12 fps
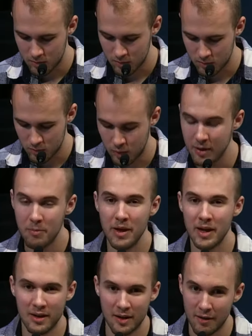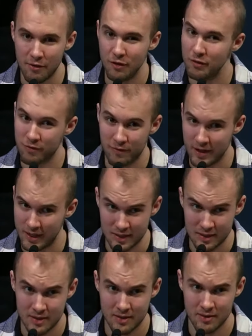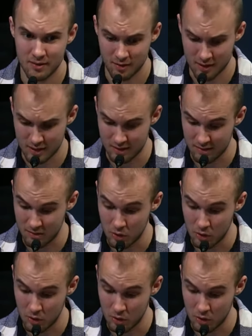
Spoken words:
We may never face this